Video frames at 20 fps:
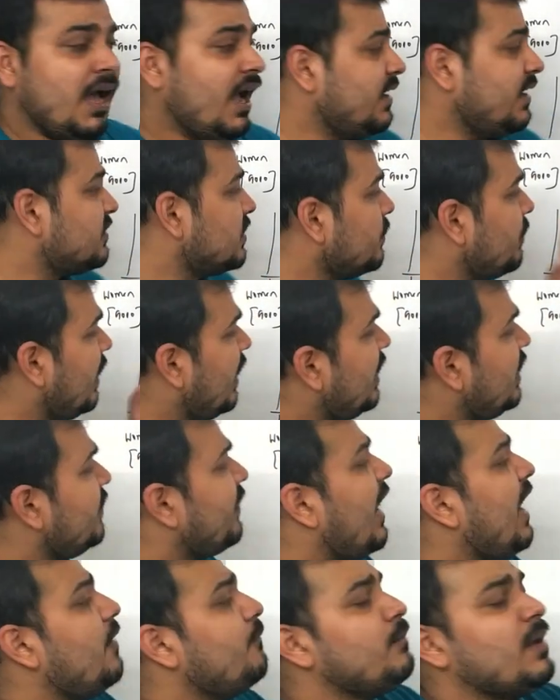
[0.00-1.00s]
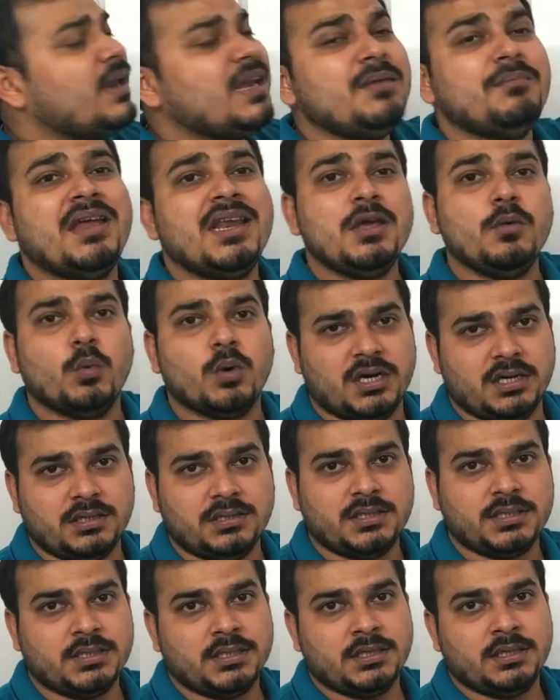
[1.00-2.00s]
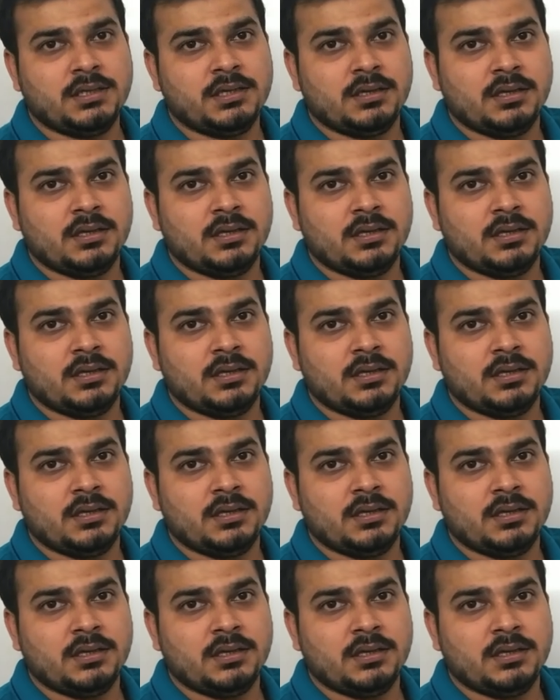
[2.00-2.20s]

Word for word: And similarly, if I have many many words,